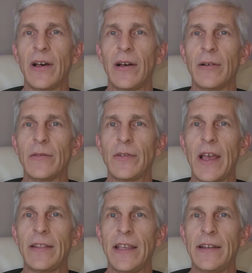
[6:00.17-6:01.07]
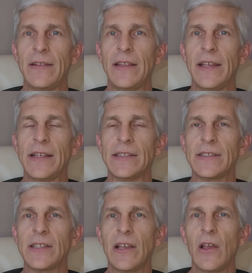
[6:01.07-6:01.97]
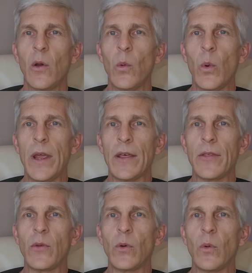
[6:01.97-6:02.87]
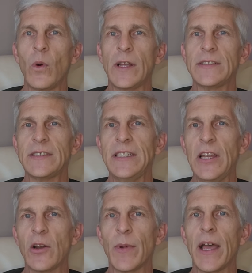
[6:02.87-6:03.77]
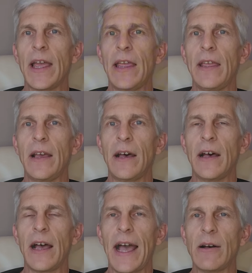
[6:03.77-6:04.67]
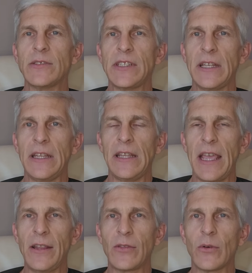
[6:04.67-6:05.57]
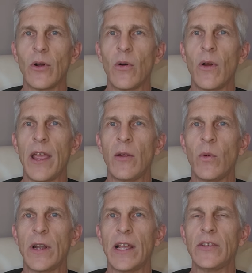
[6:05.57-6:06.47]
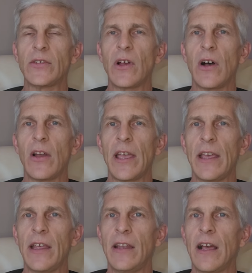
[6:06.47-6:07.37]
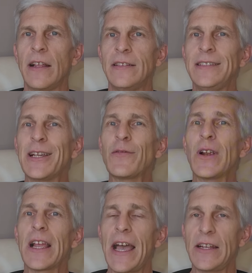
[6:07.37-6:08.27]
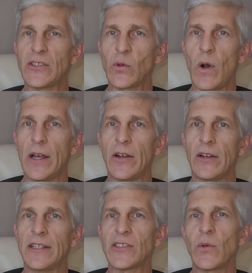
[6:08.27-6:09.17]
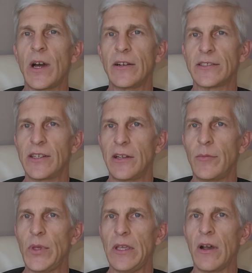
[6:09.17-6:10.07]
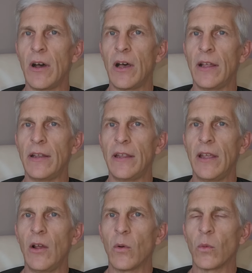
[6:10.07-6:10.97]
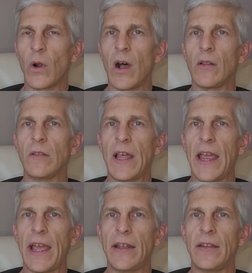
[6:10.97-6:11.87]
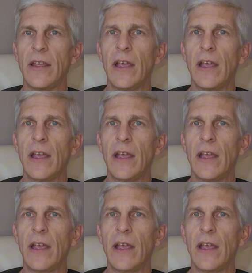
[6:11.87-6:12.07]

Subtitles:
at the end of this, with what's near my house in Querétaro and what I saw in a different kind of squatter, and this squatter is going to be on raw land.